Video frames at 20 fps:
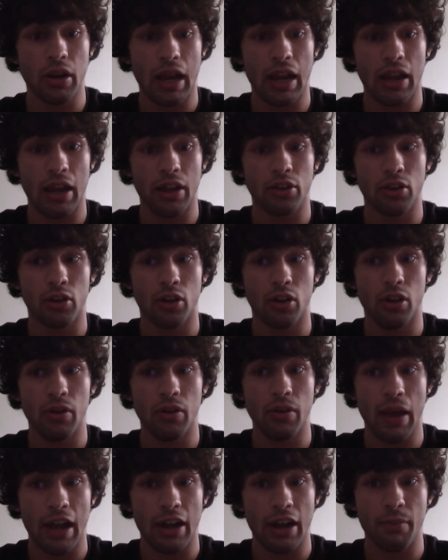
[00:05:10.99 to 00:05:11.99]
how
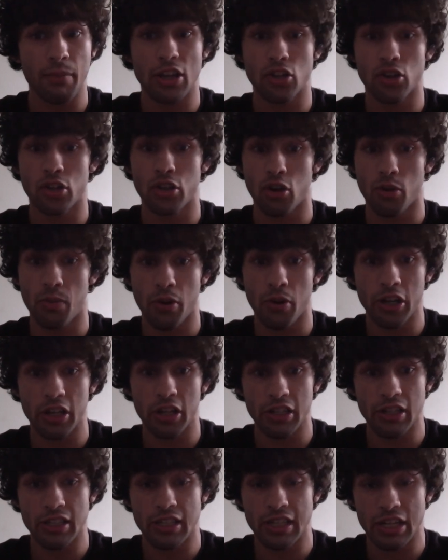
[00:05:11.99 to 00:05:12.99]
to make sure your
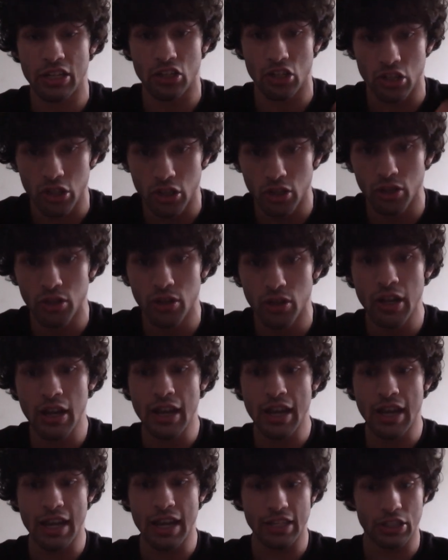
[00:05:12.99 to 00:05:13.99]
opponent doesn't injure you
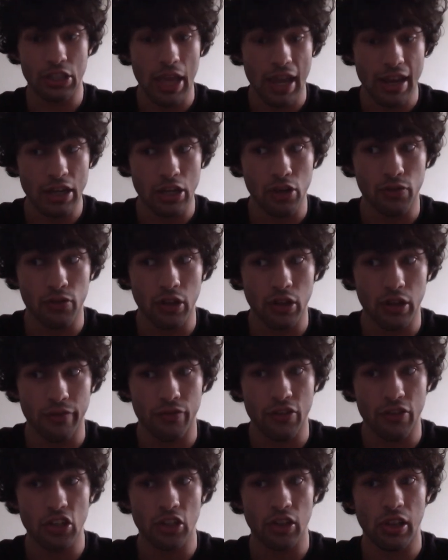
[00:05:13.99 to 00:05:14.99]
is that you've got to
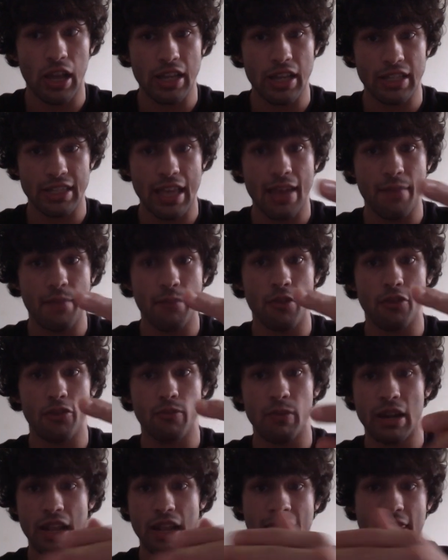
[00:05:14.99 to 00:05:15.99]
visualize their
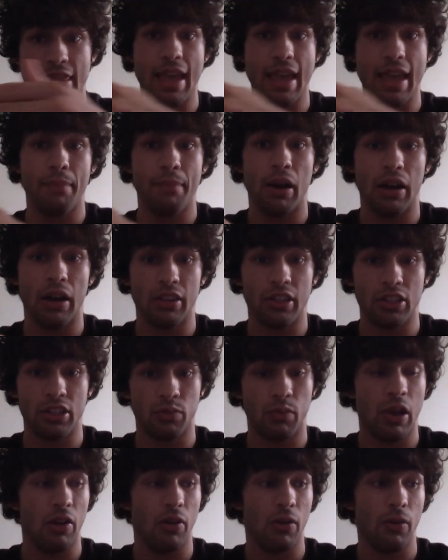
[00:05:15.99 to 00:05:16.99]
movement and their path as
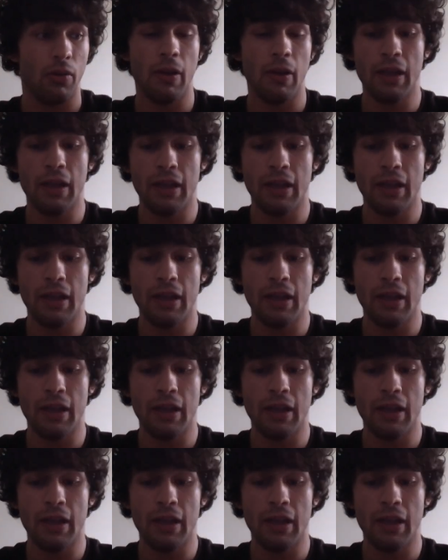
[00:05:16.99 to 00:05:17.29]
well.